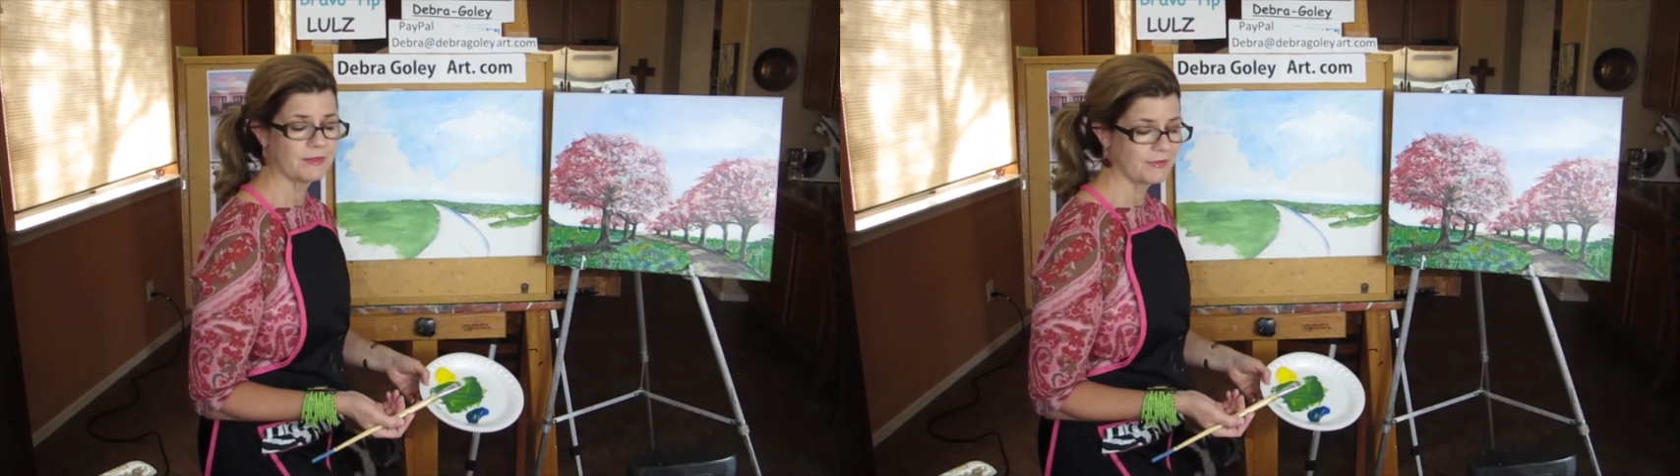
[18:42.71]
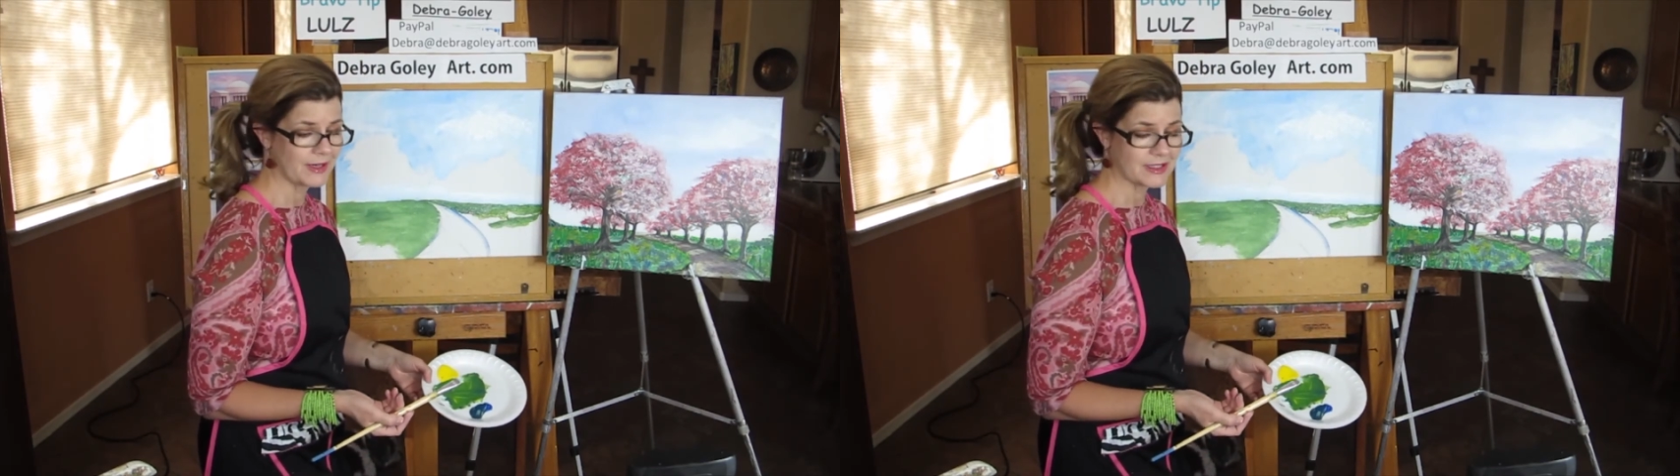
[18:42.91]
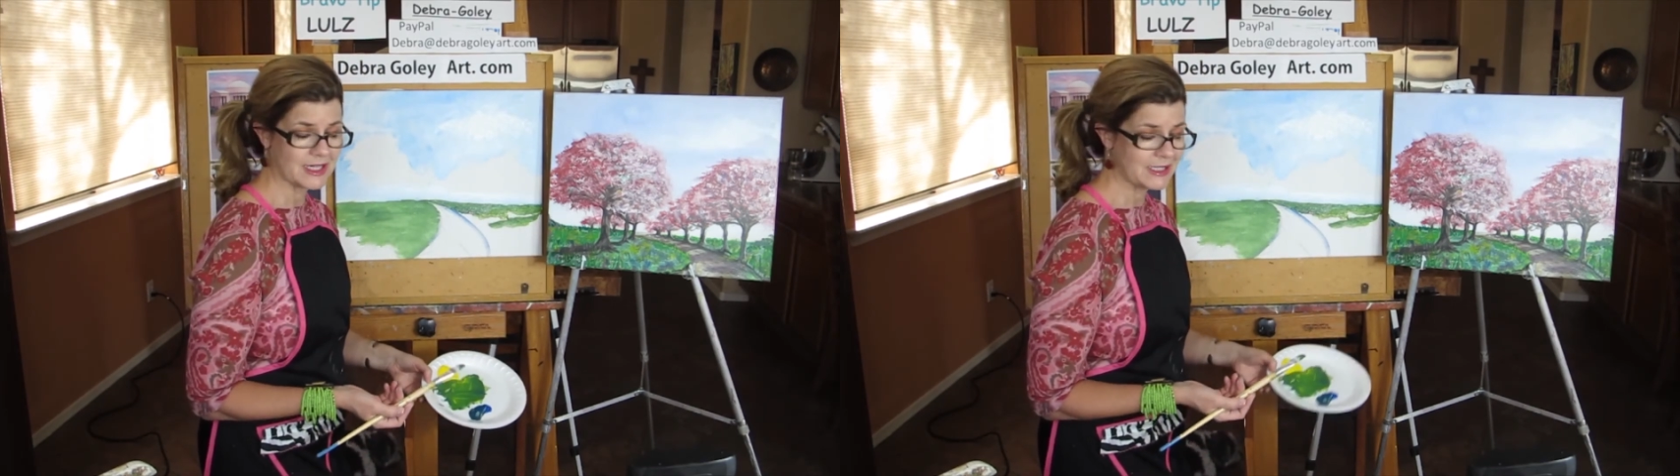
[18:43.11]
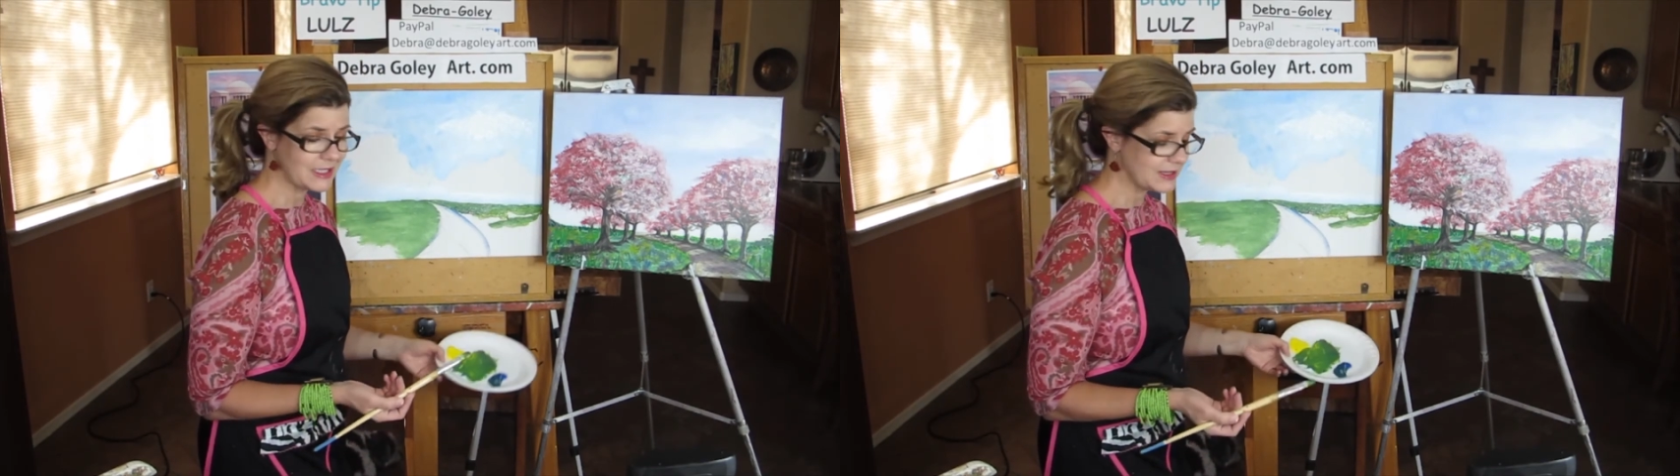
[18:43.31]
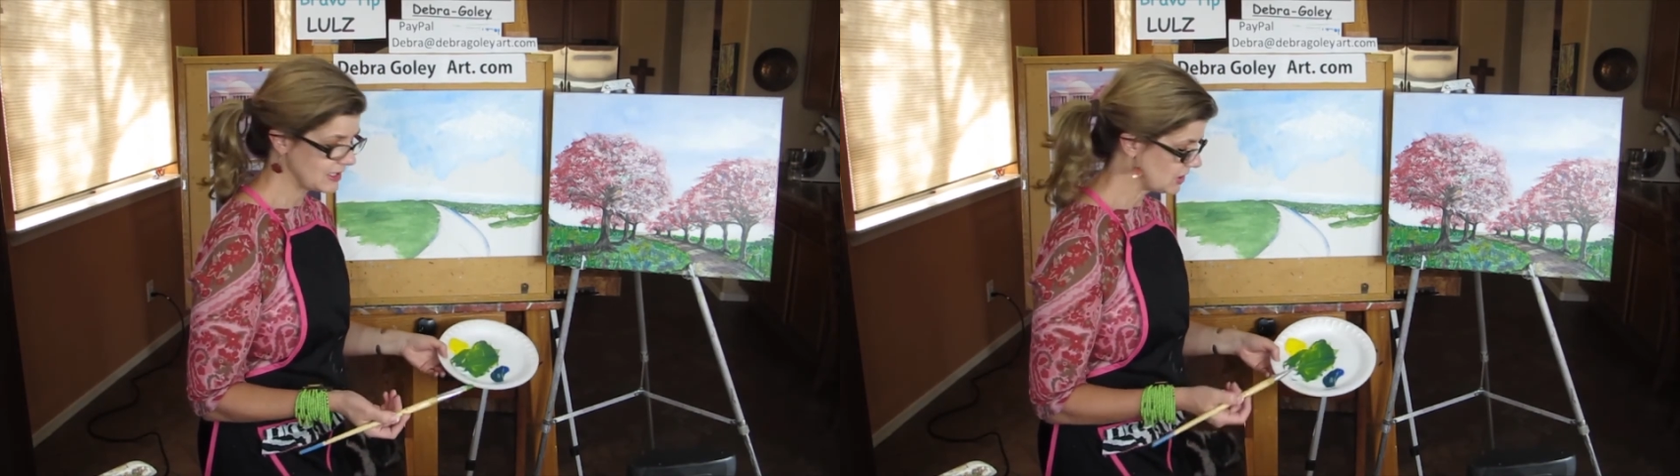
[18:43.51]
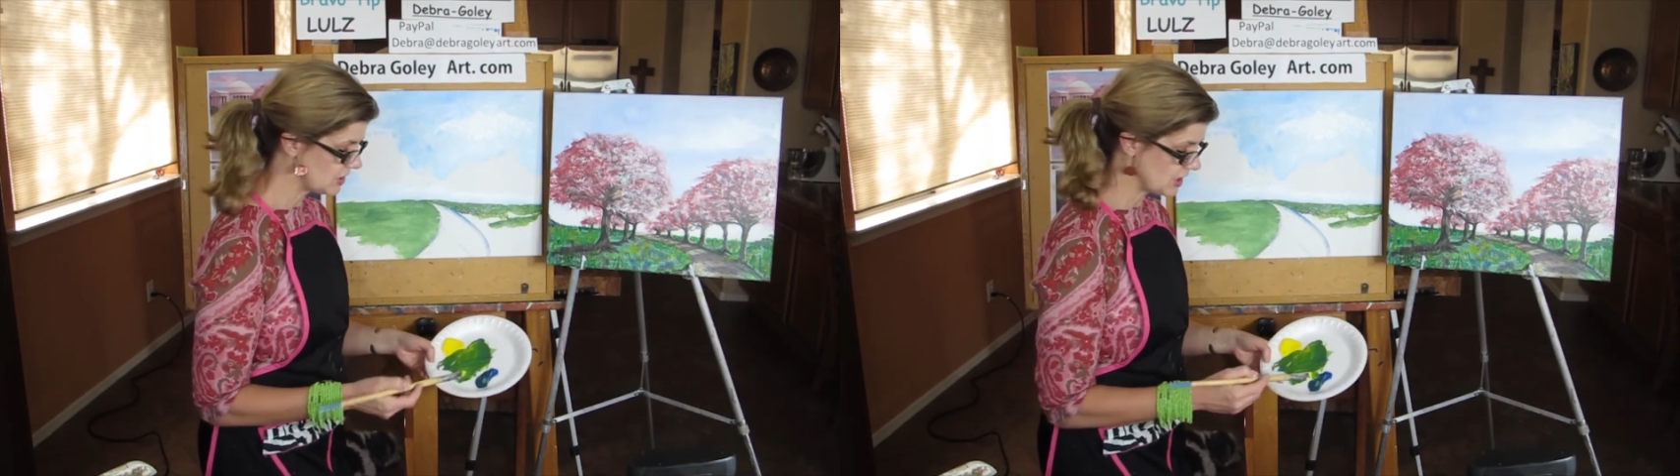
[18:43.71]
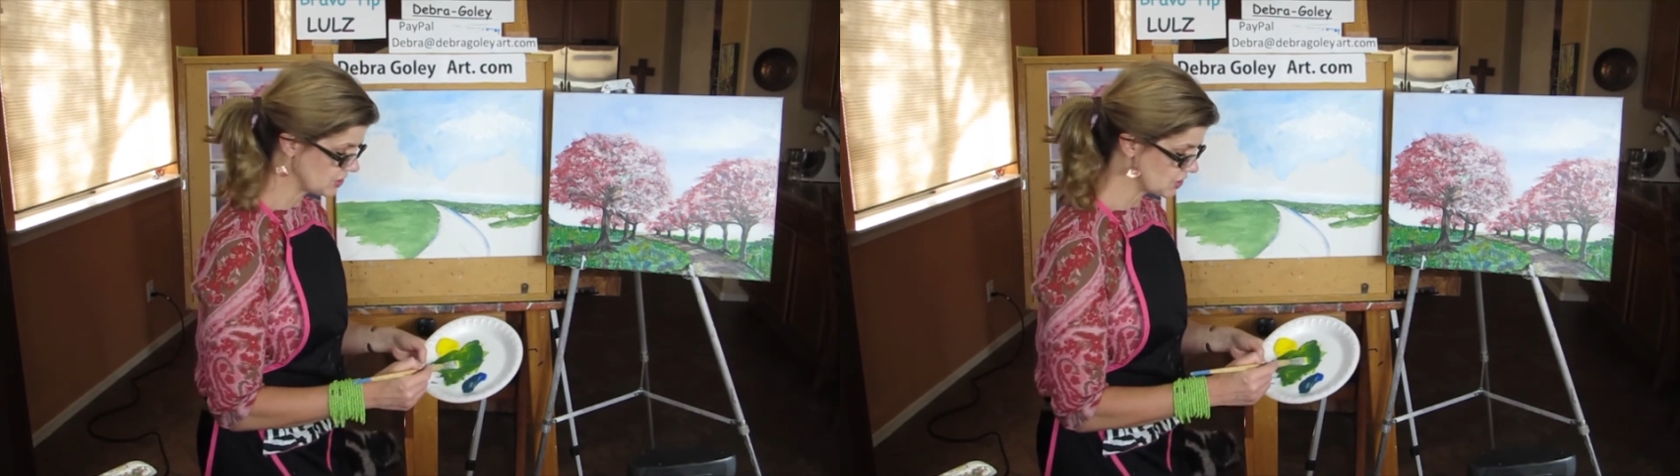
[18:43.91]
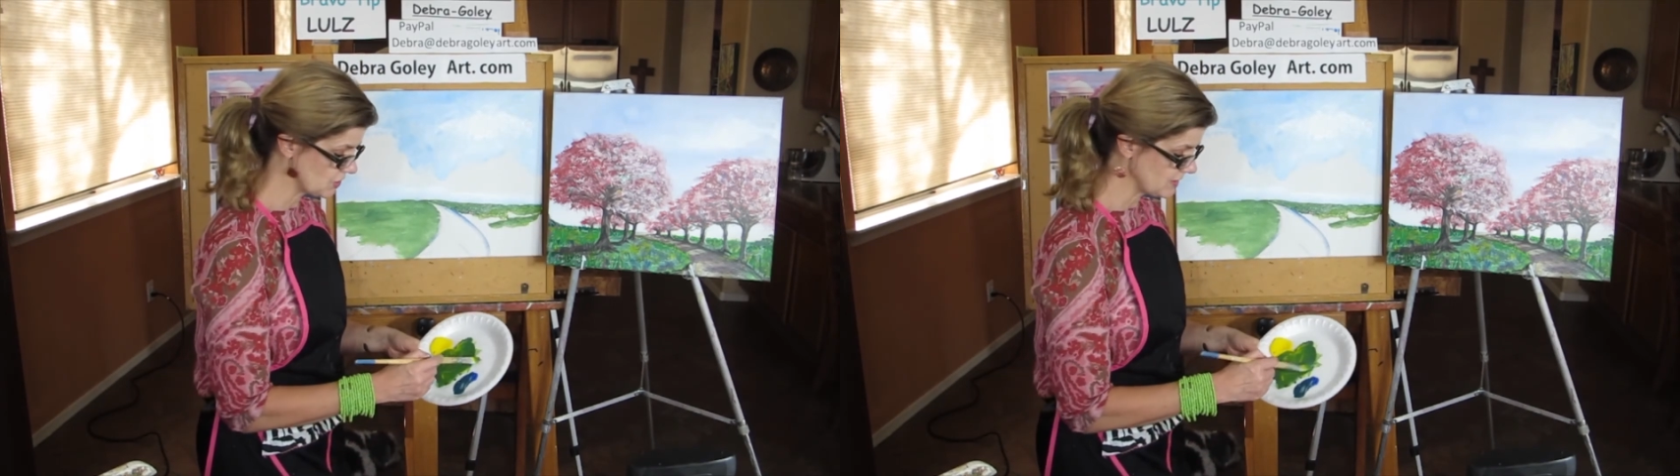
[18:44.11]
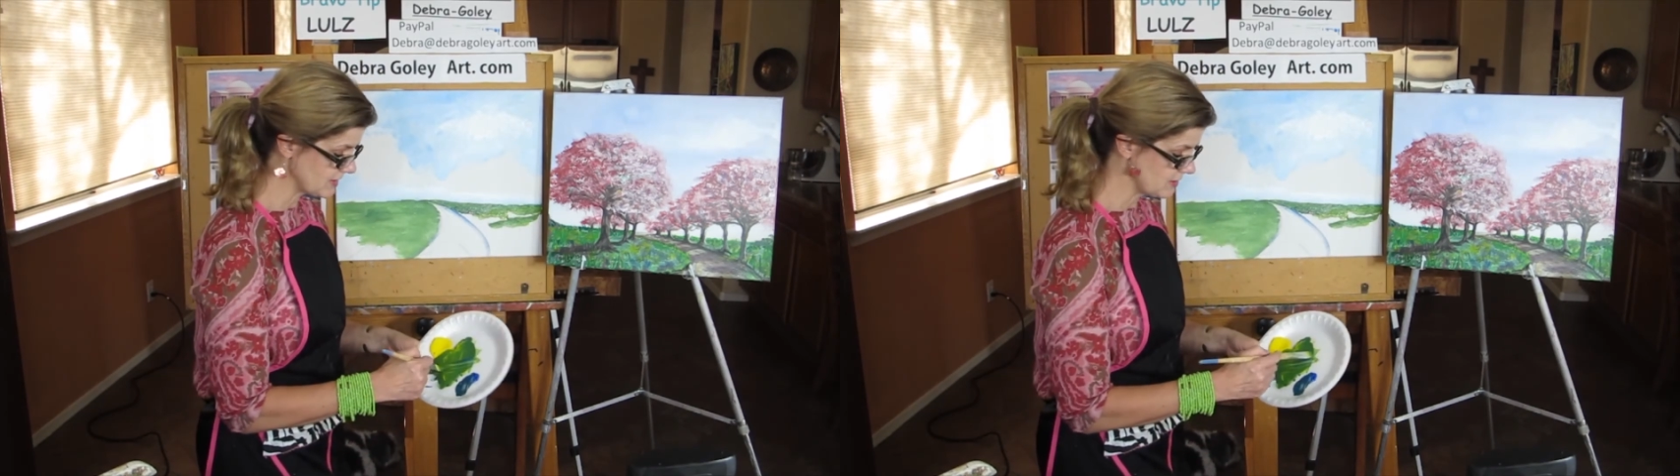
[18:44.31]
In fact, anything in nature is